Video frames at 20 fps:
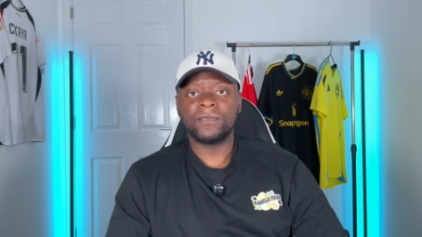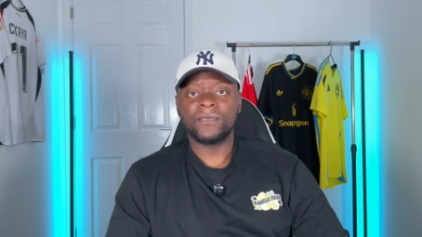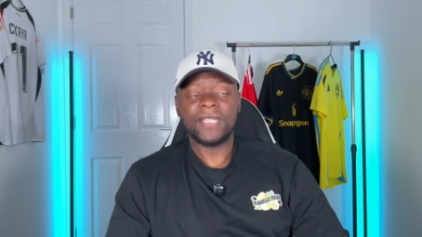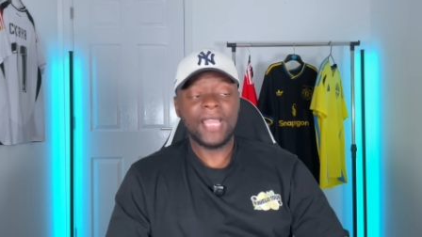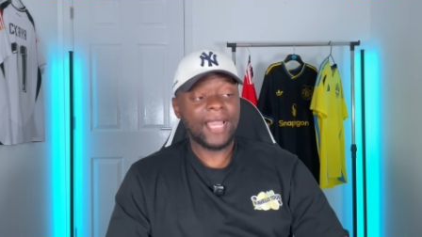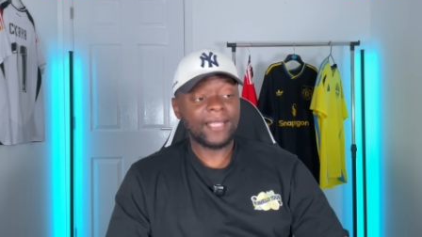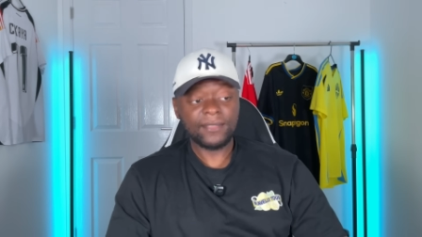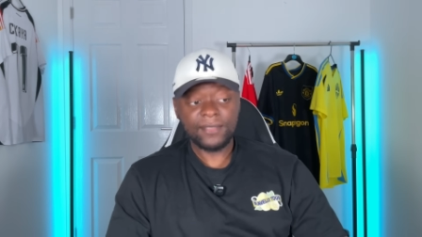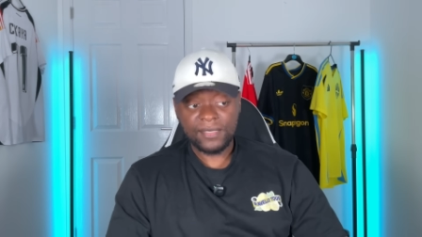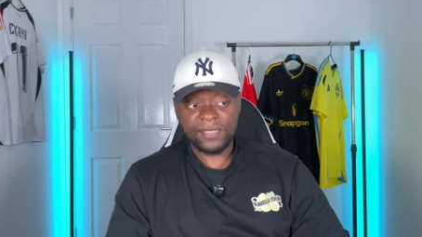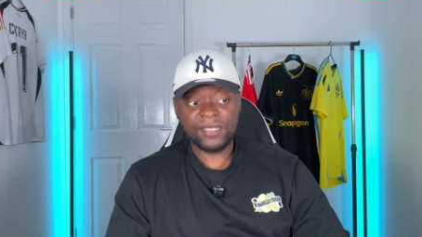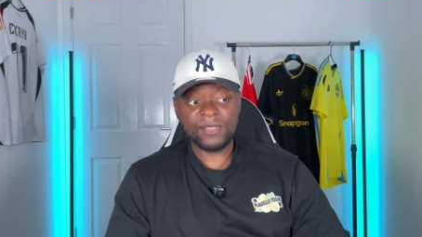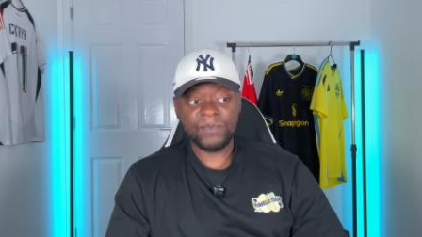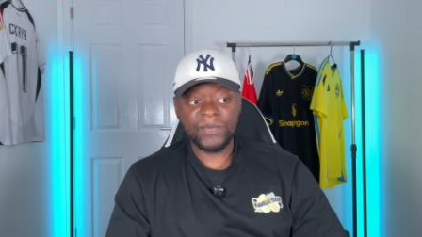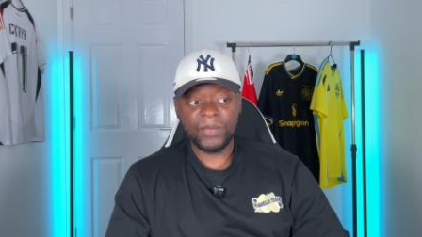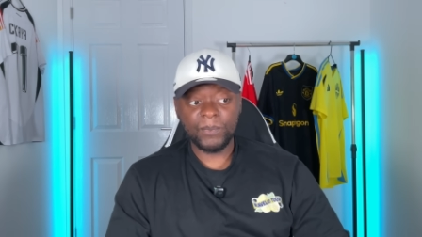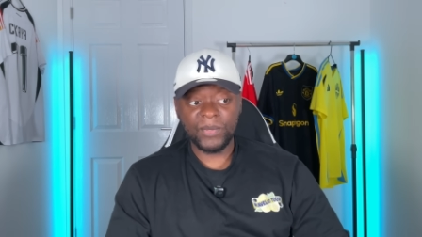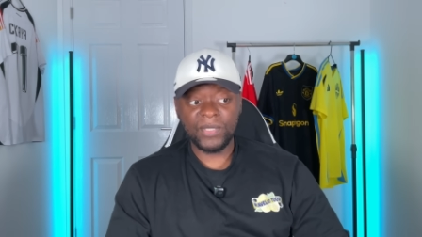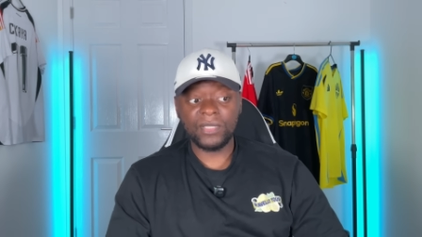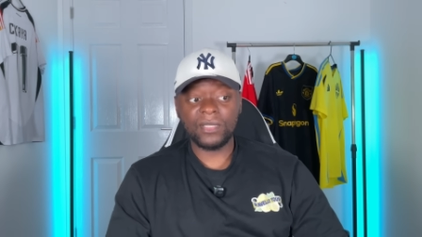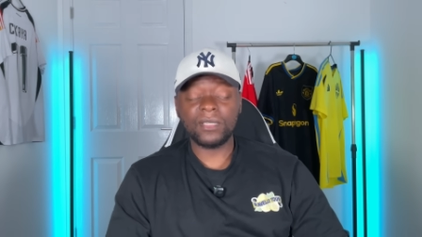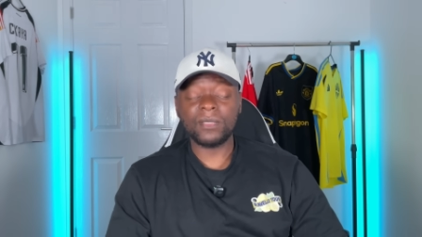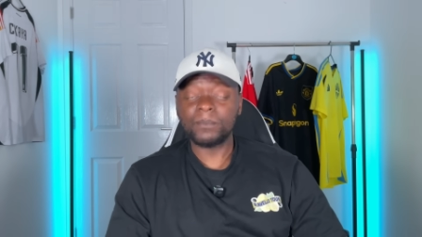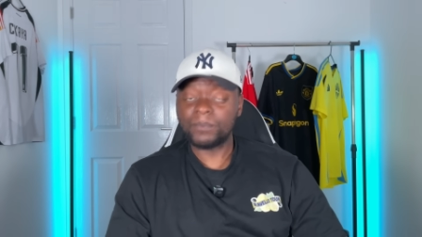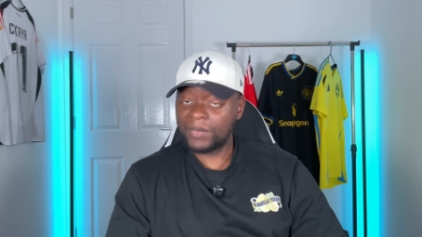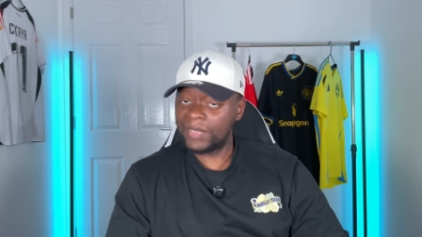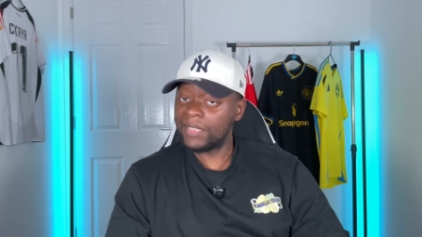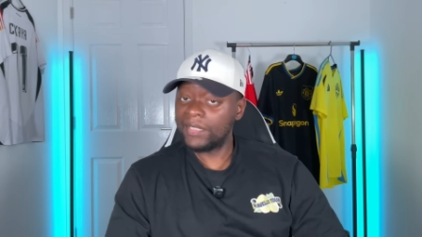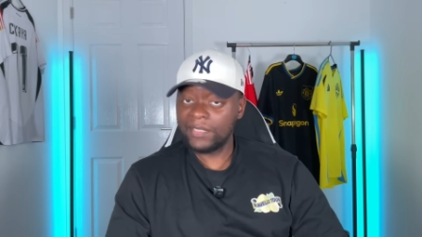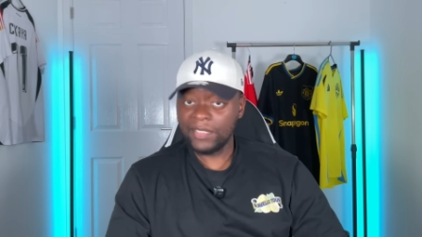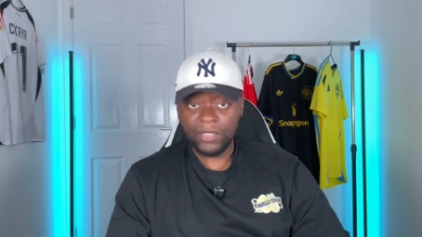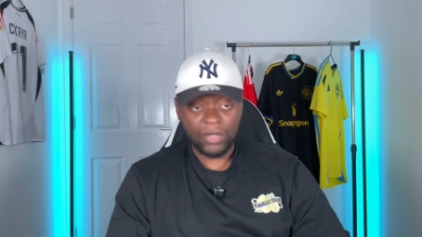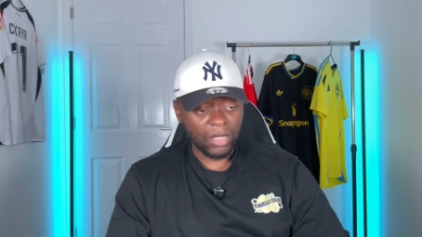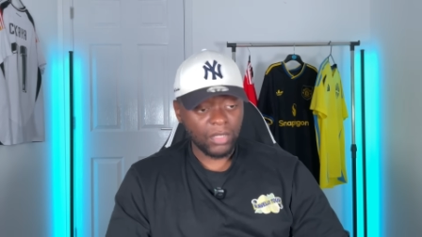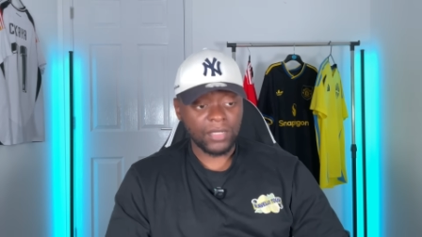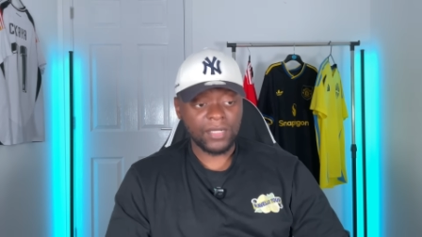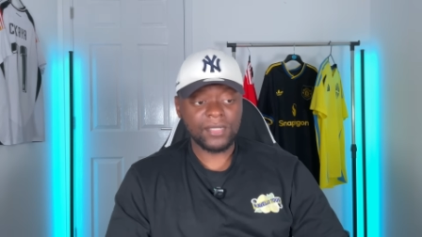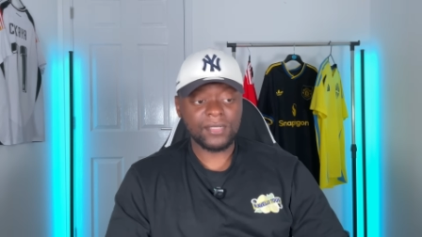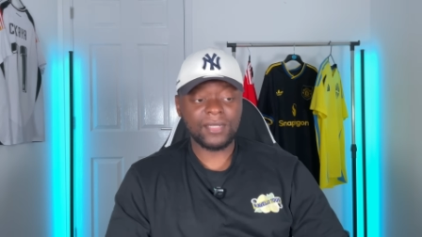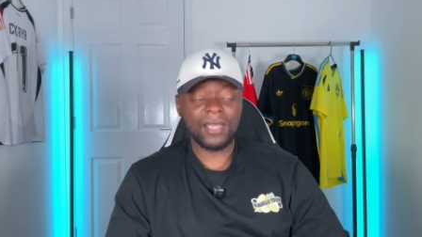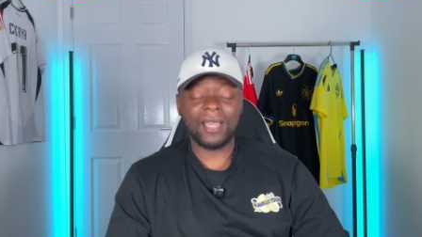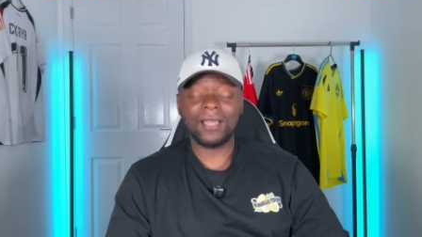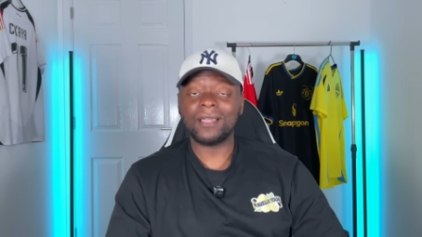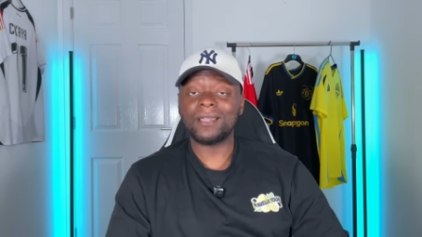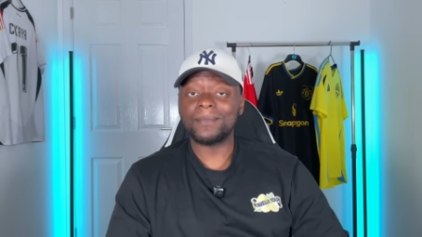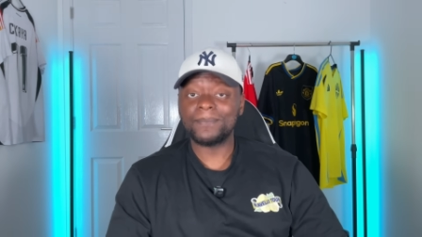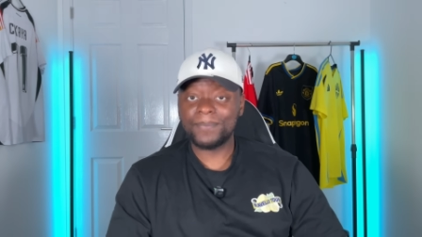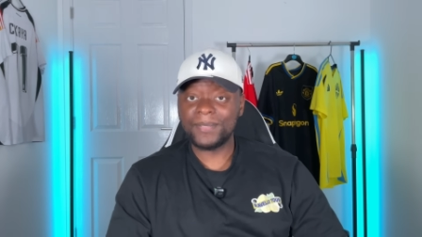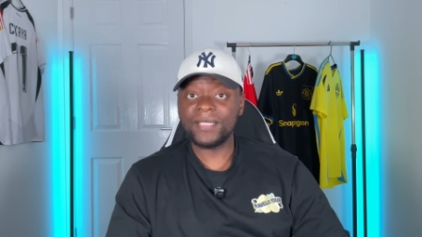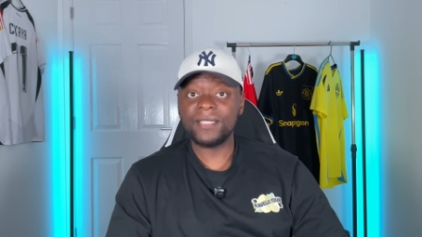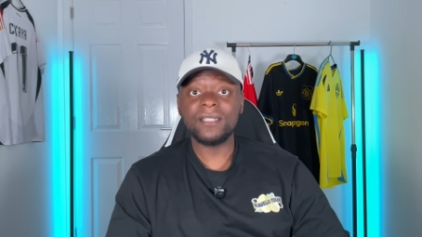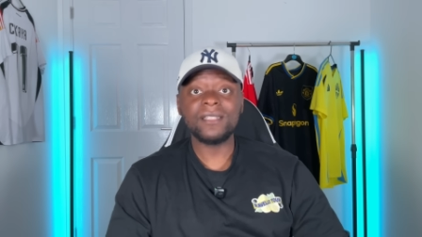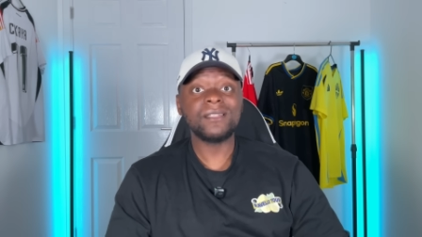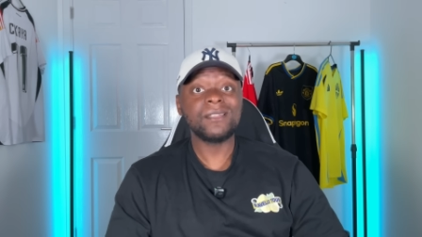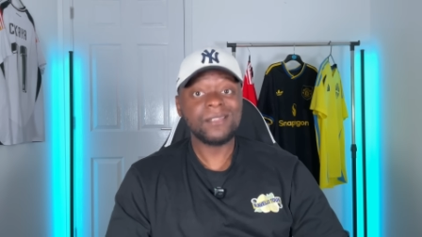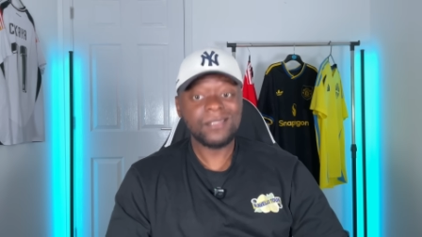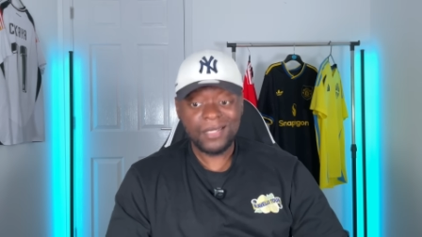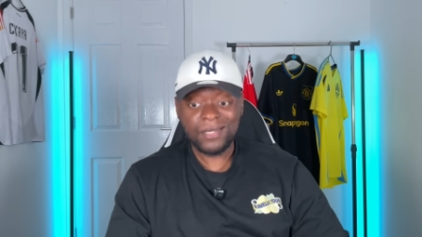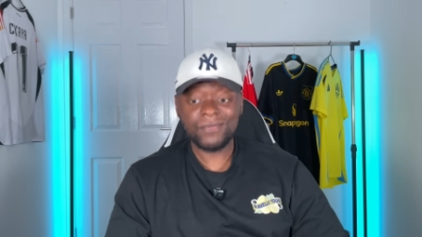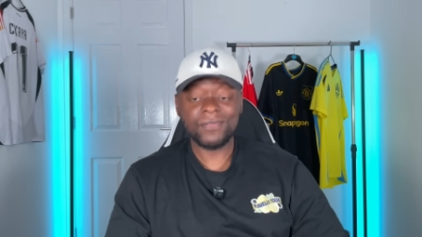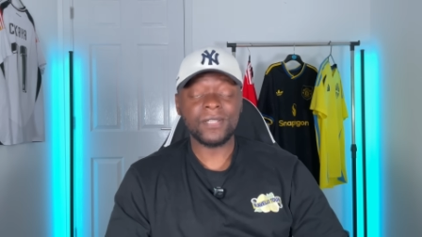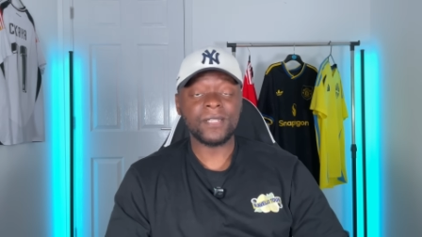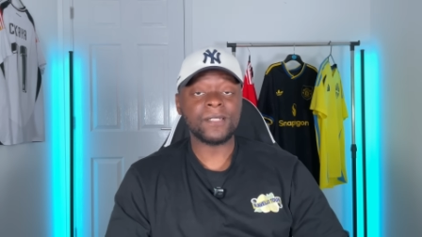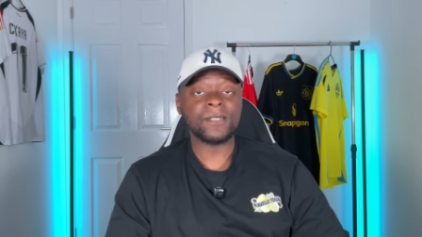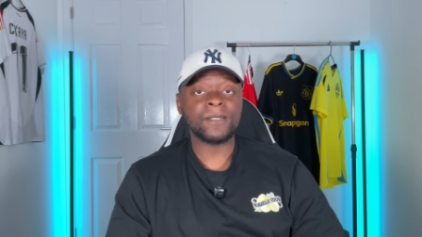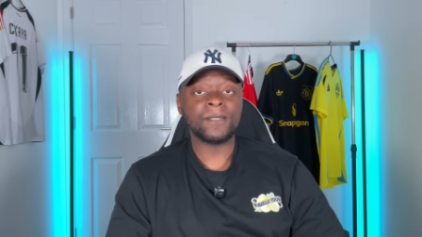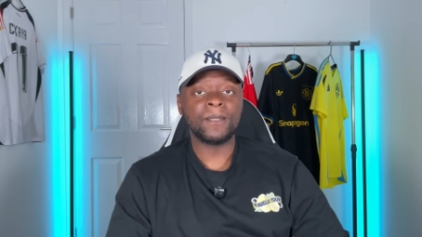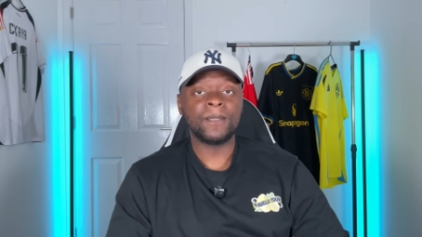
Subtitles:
And this is me being completely honest and completely serious.